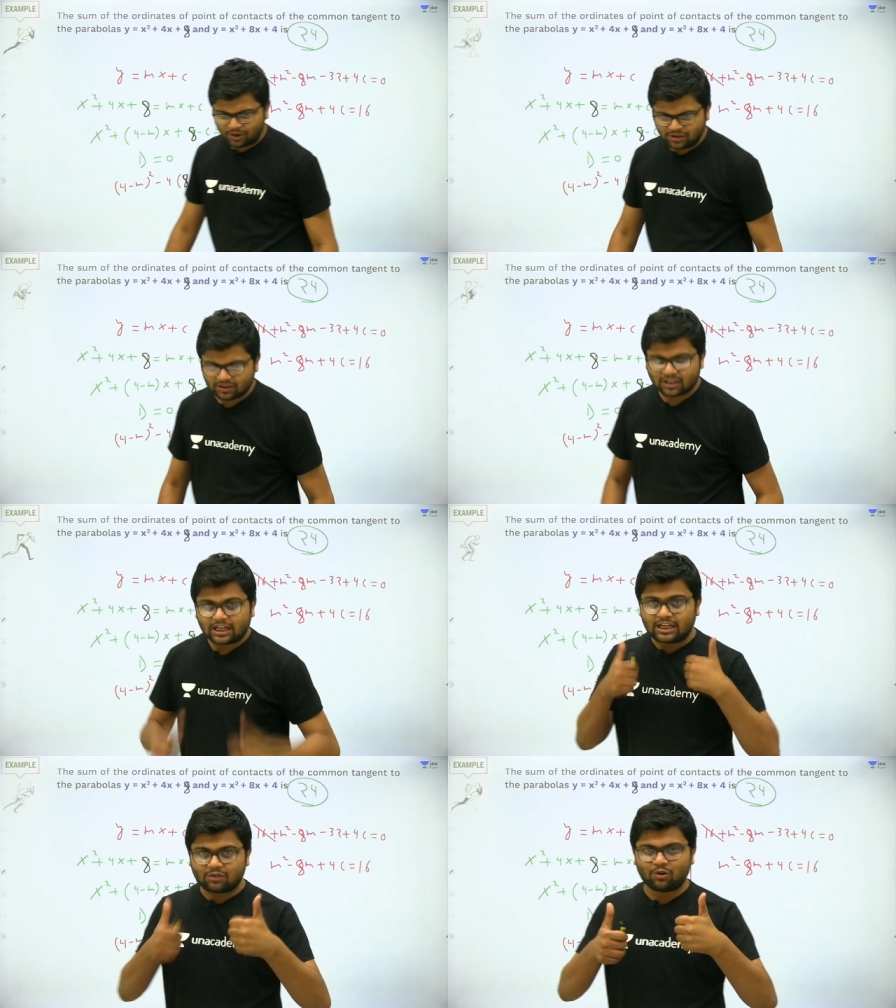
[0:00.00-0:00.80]
point?
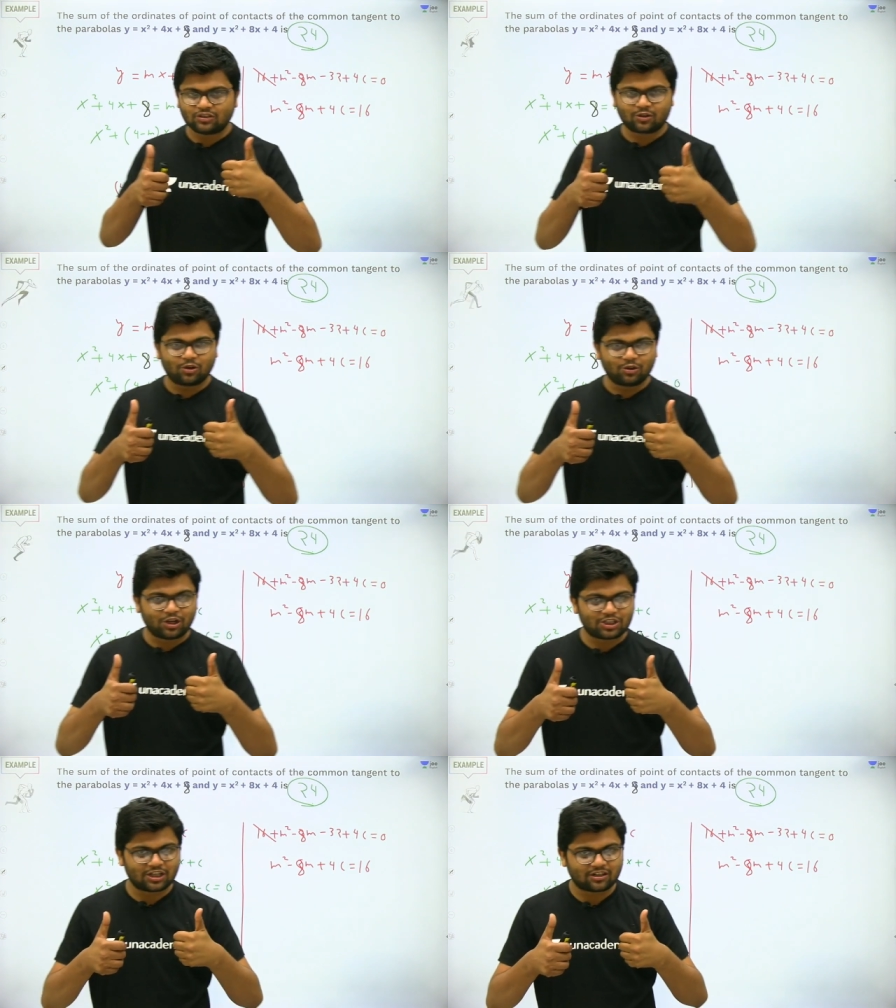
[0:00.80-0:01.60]
It was a good
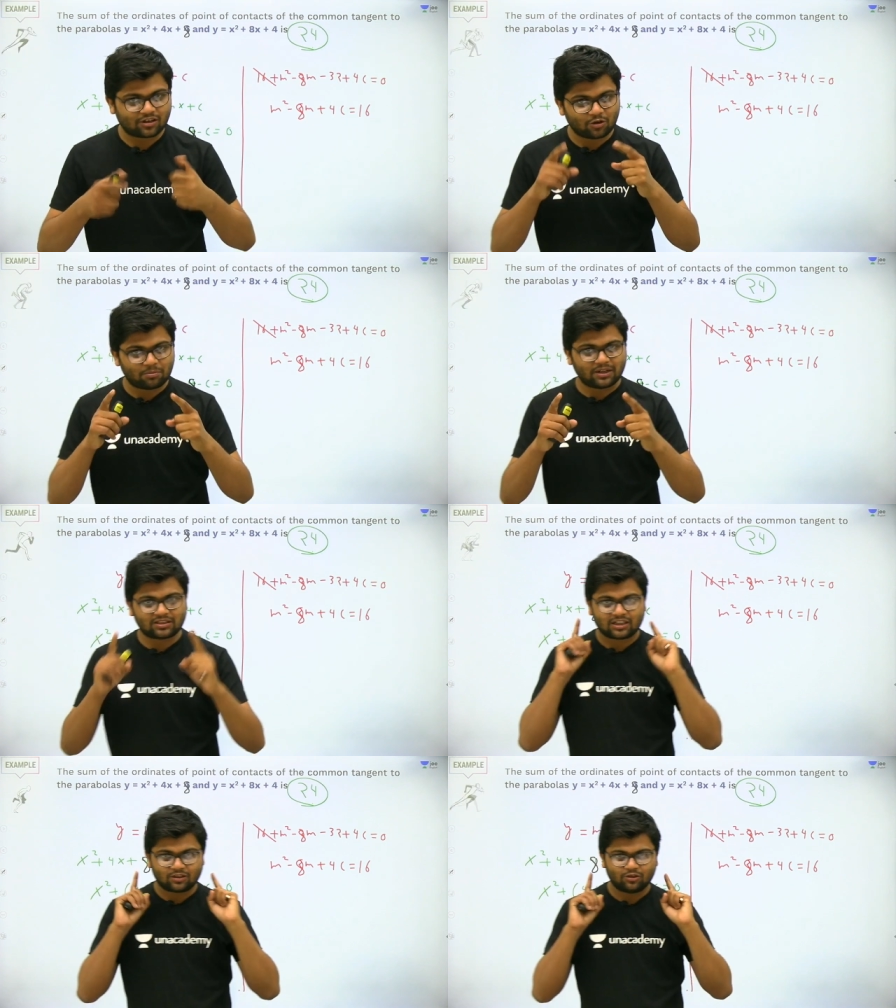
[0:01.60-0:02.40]
question. You
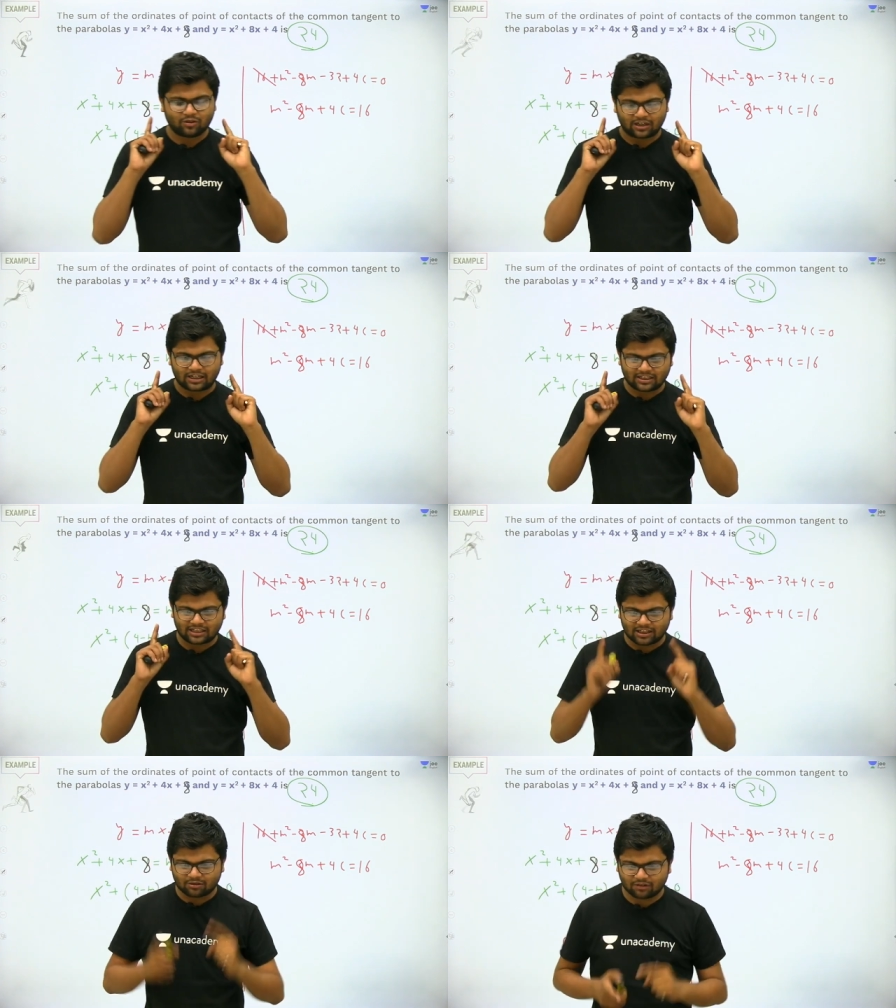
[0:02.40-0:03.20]
must, you know,
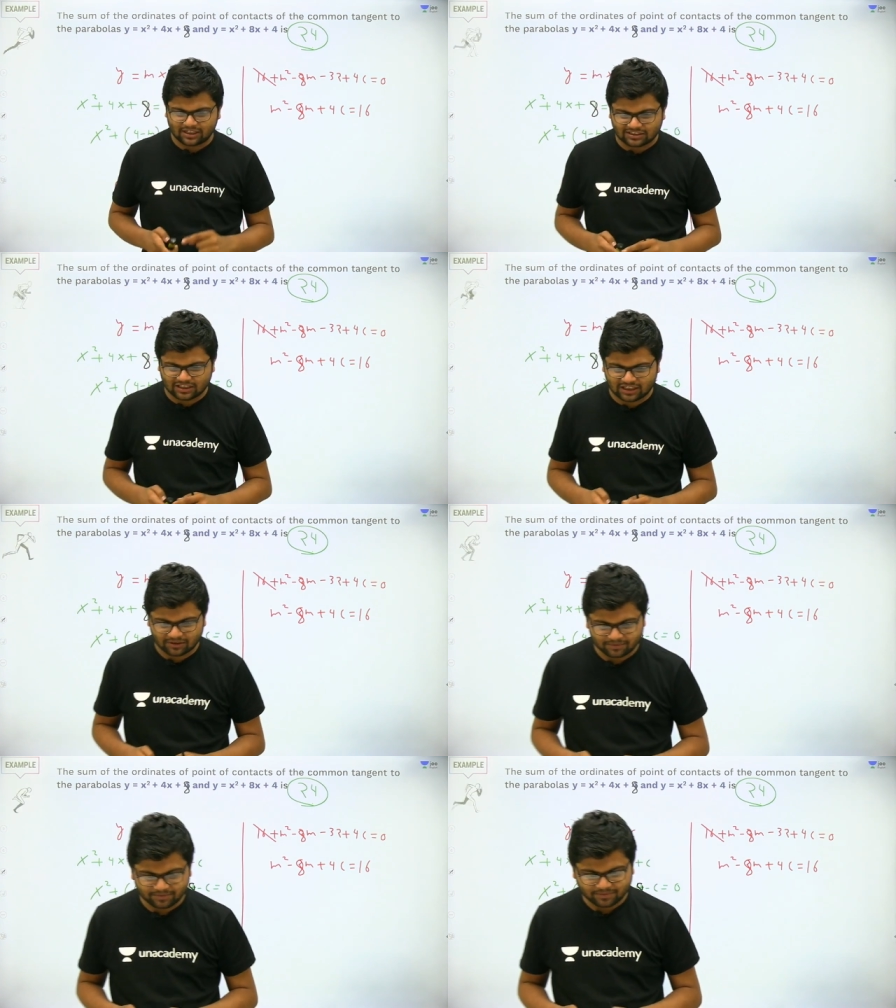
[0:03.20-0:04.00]
understand it very
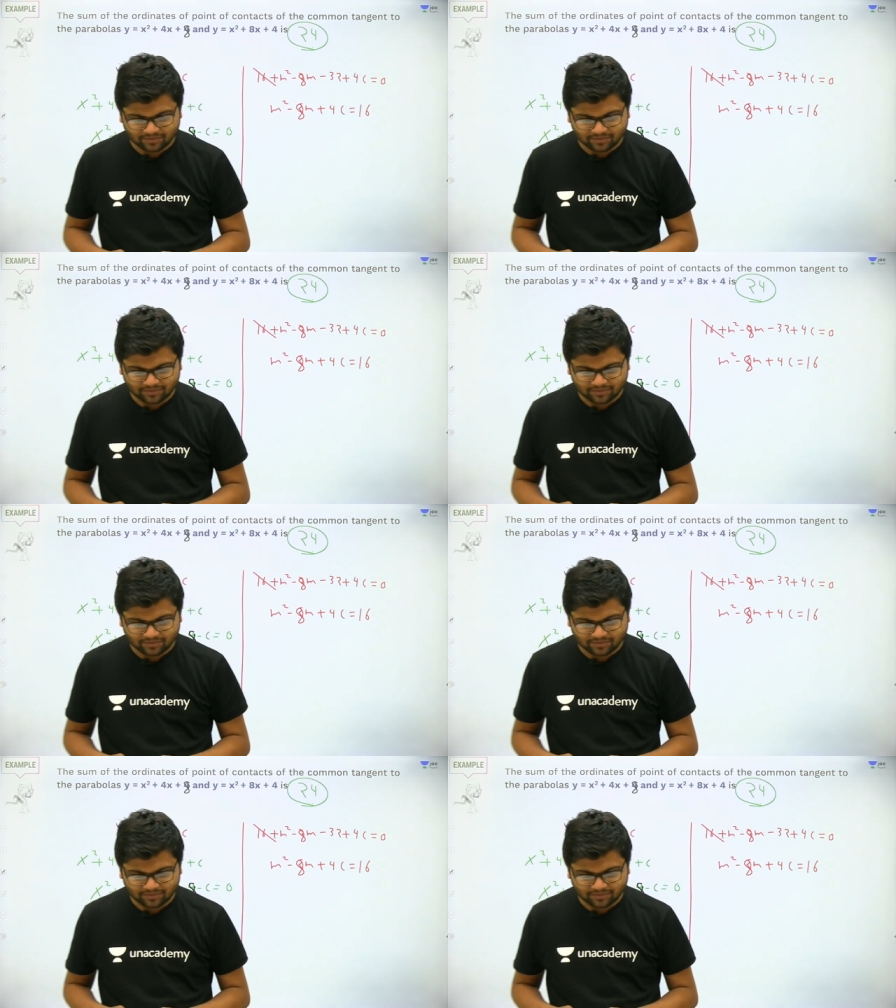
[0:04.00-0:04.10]
easily.